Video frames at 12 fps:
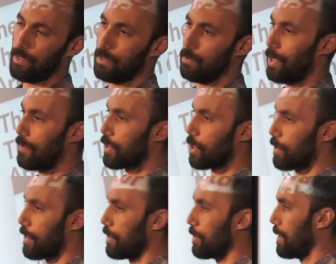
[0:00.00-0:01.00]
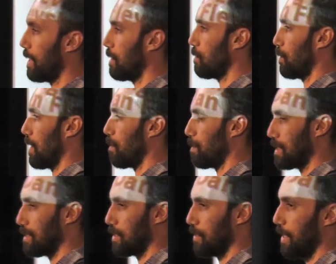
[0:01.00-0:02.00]
So whatever career you're in, whatever
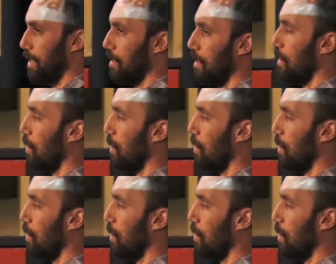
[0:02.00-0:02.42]
business you're in,